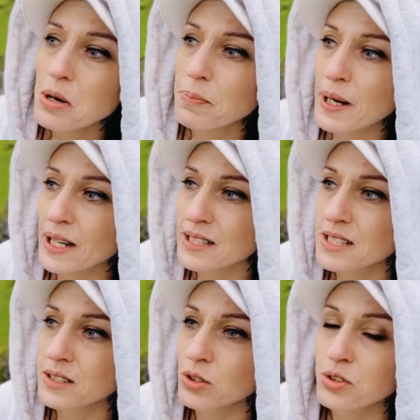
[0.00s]
but
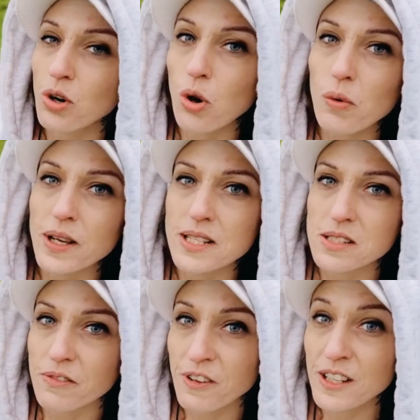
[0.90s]
not always
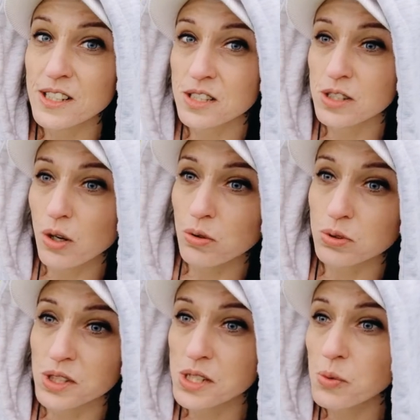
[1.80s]
the things
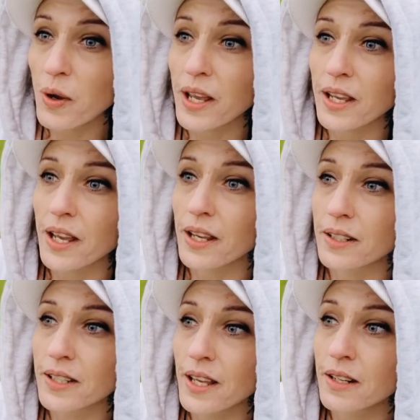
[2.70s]
goes this way
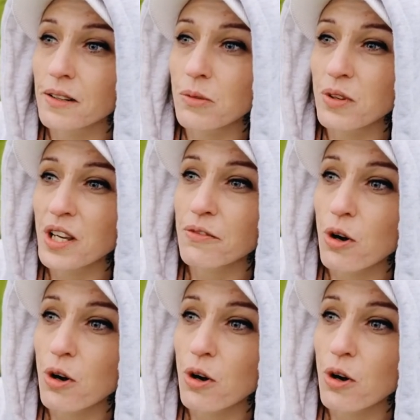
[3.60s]
and then we have